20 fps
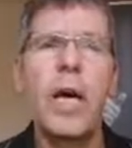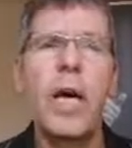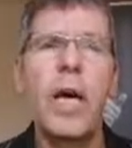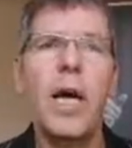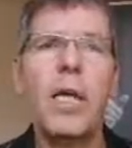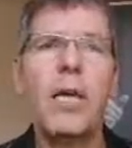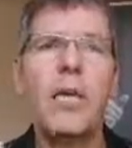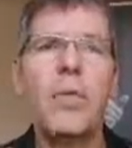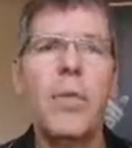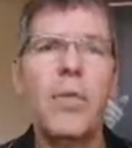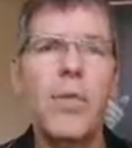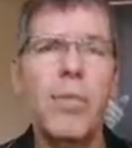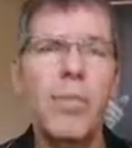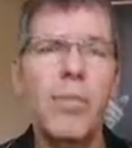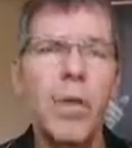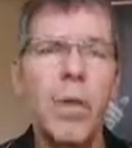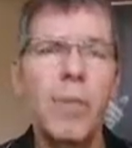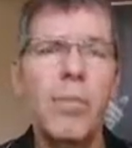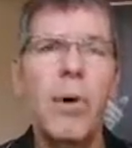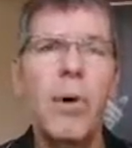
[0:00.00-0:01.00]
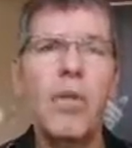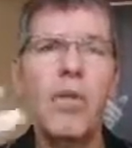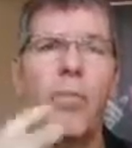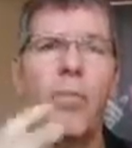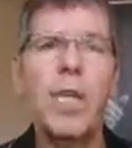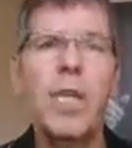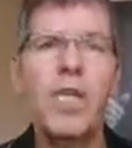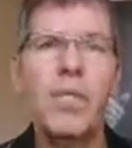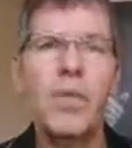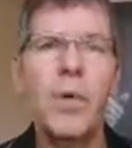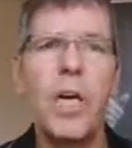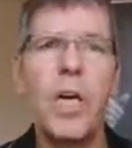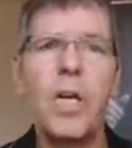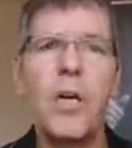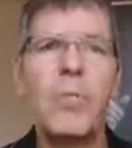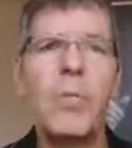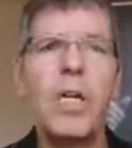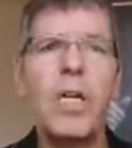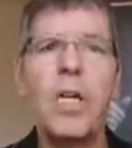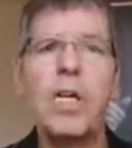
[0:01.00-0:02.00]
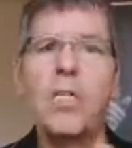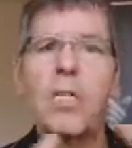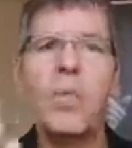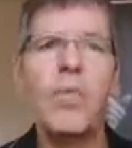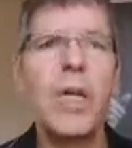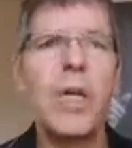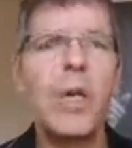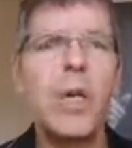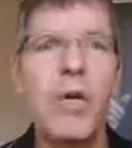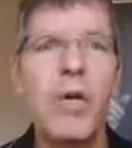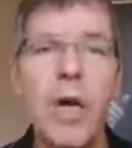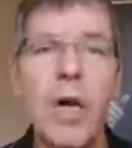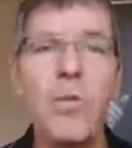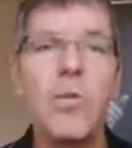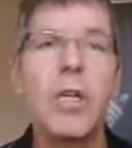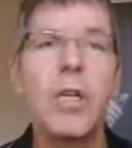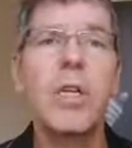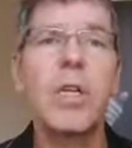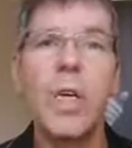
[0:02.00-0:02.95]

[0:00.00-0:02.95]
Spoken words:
and we both win as well, I mean, it's a win all round,